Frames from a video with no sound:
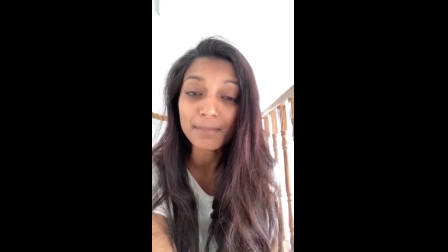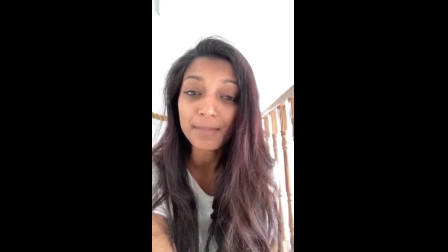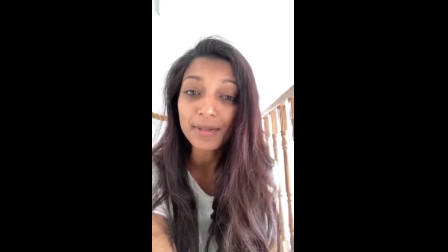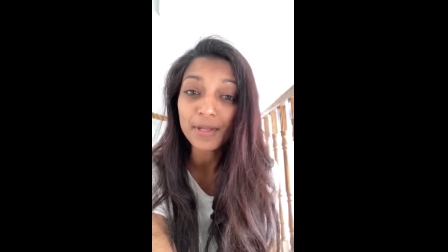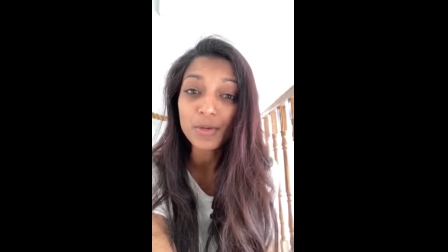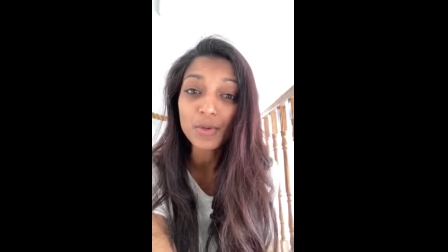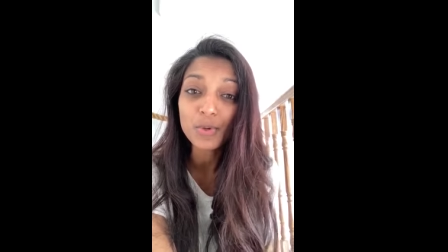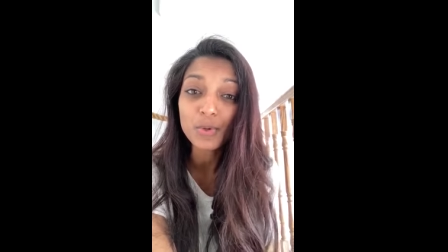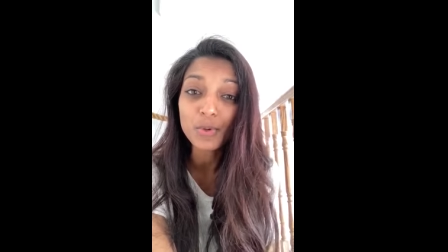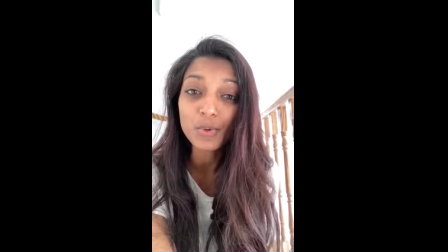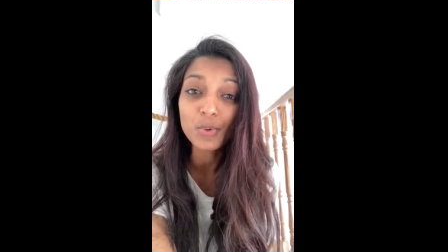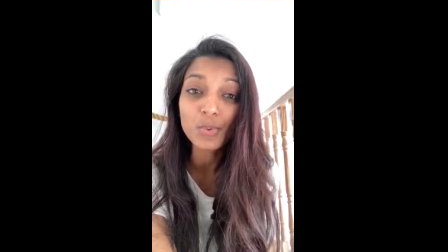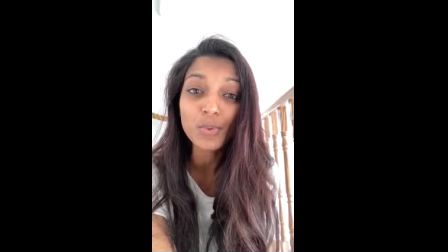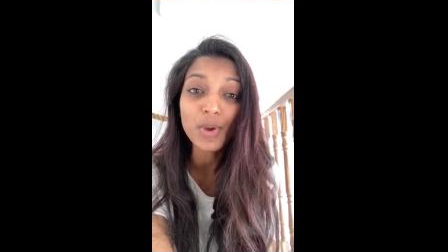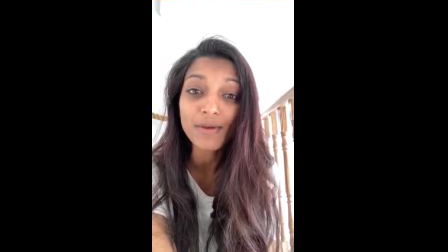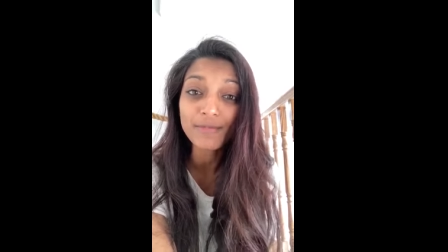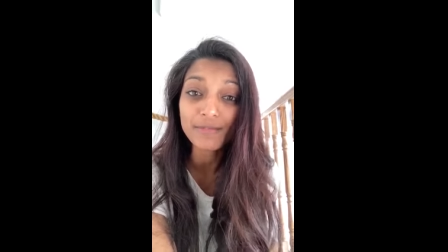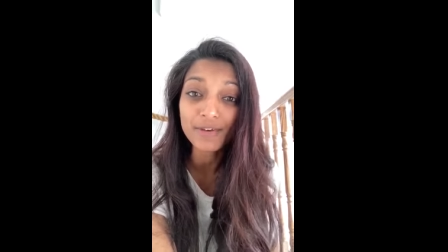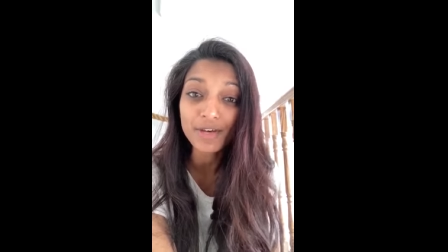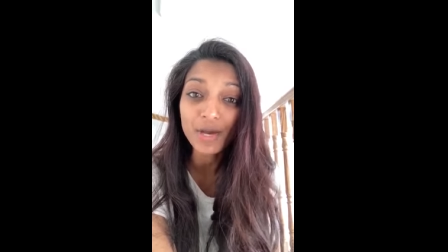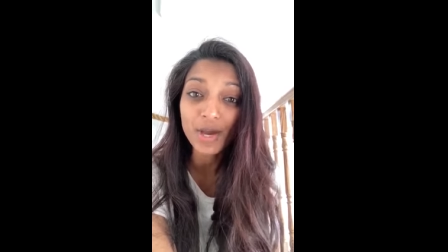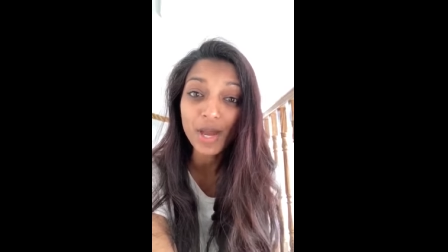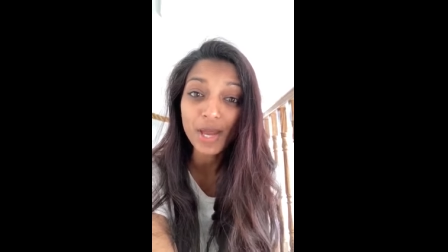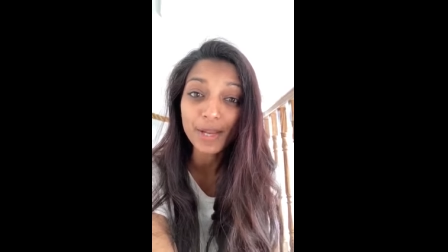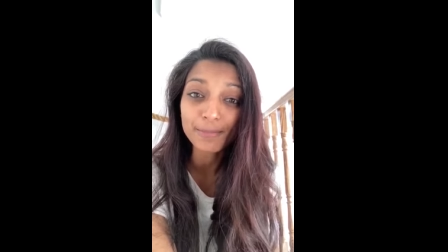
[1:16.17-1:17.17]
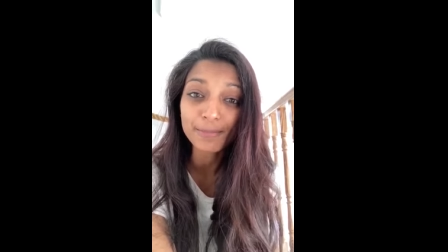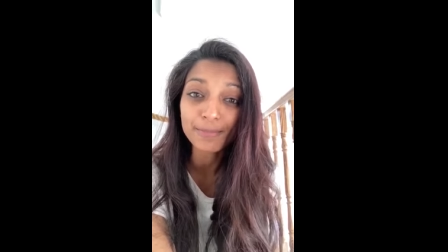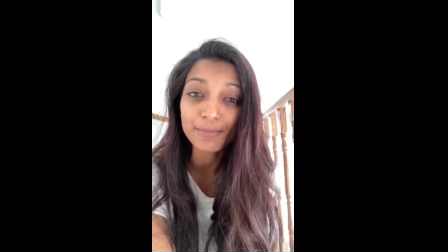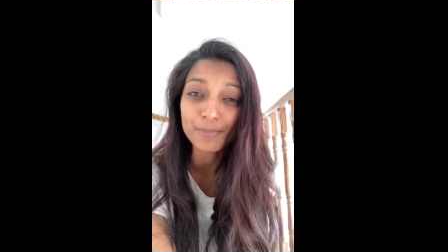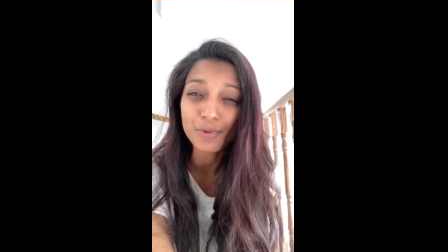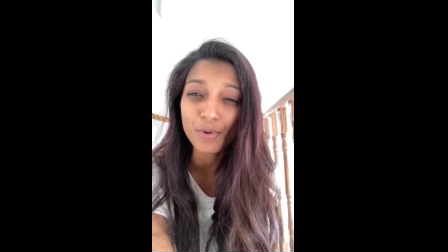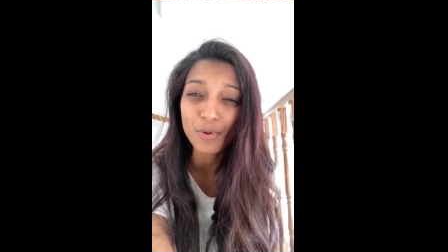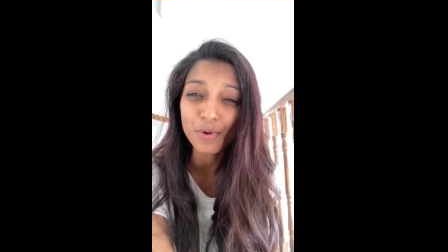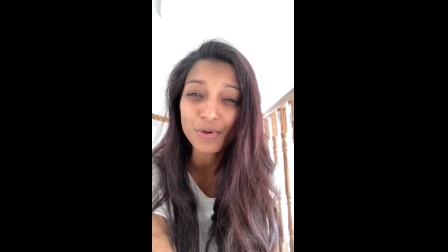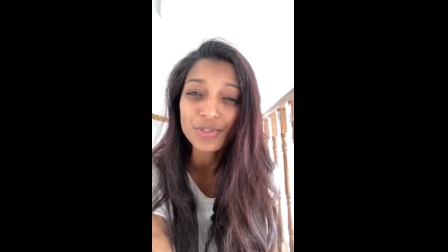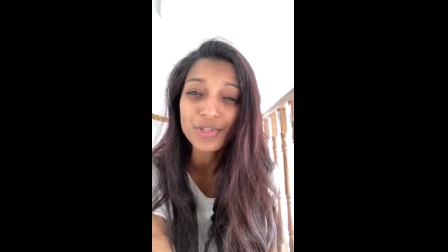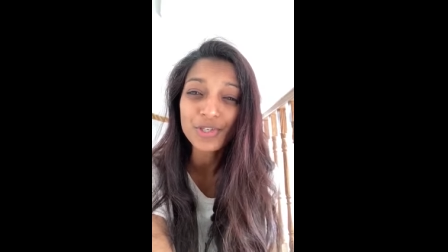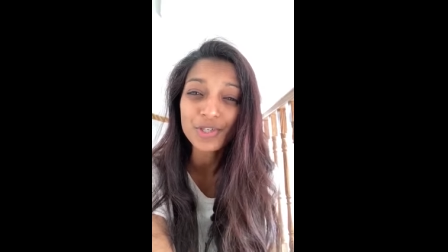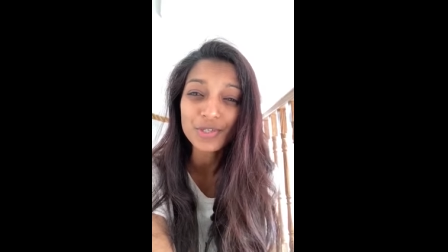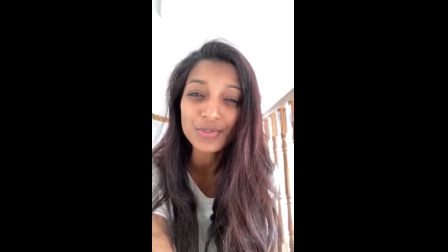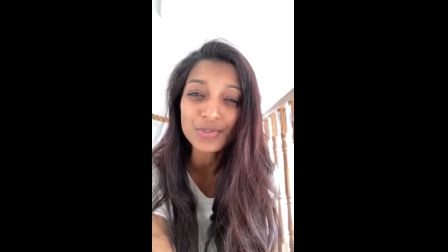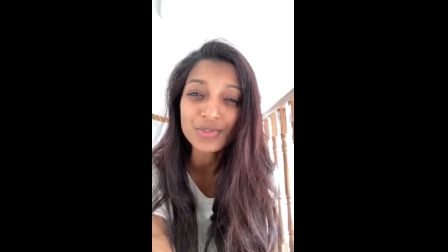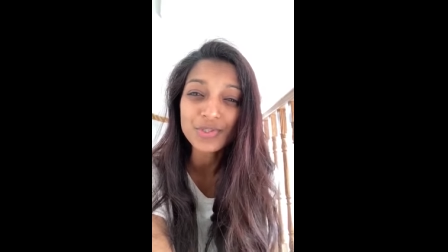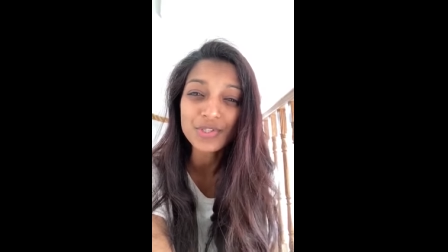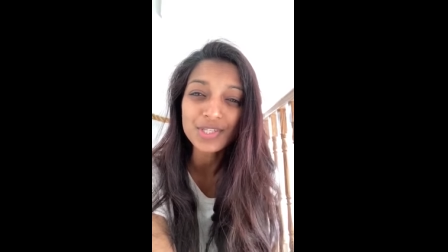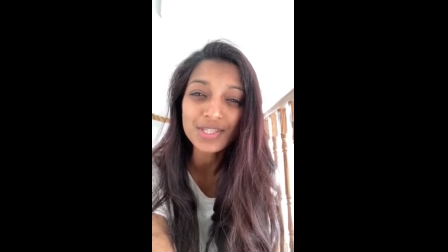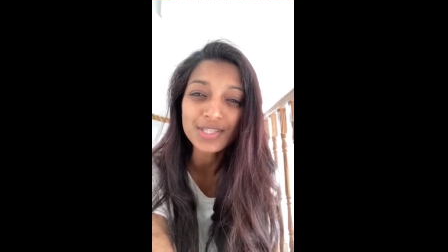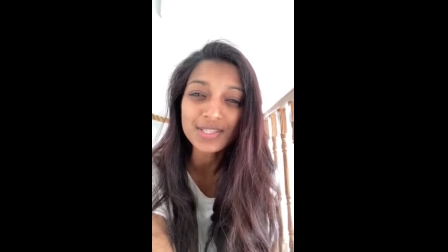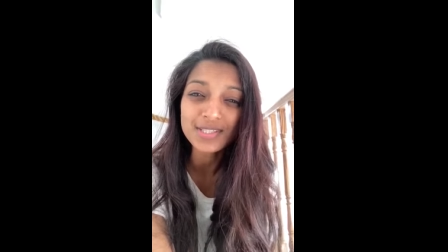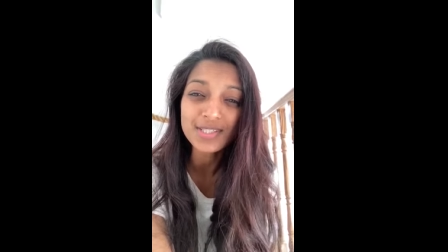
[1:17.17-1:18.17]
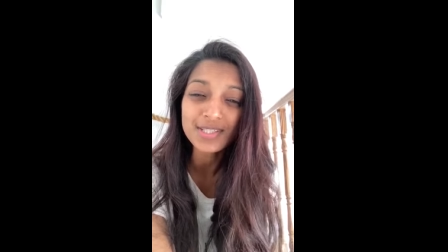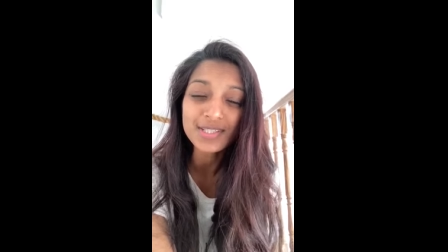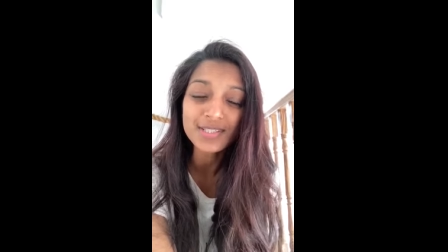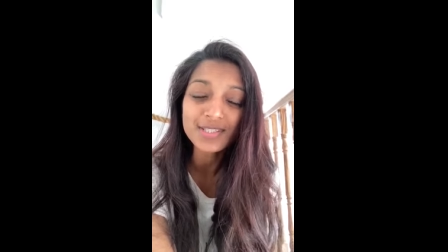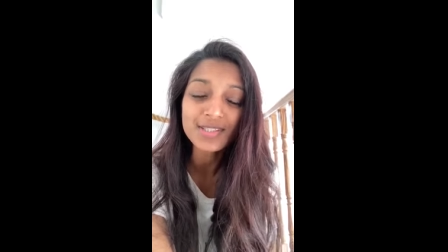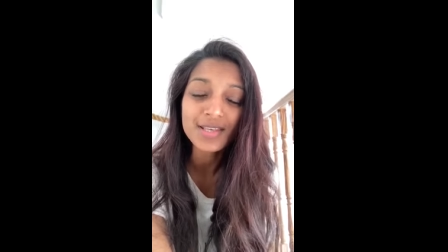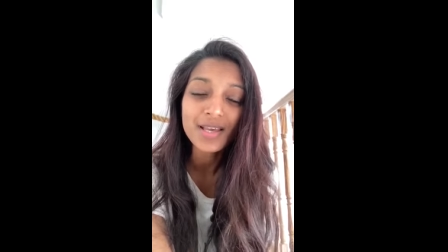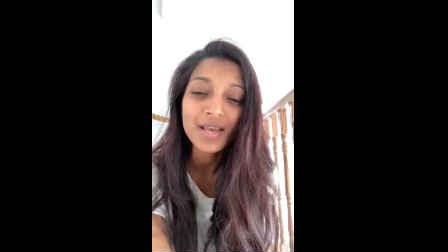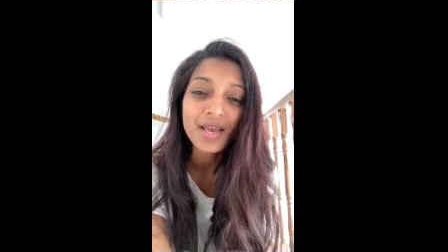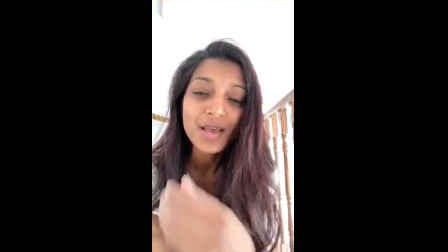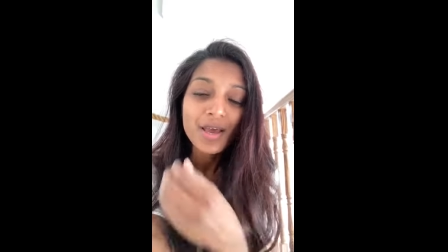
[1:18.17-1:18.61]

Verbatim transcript: but whoever had brought her to Jesus.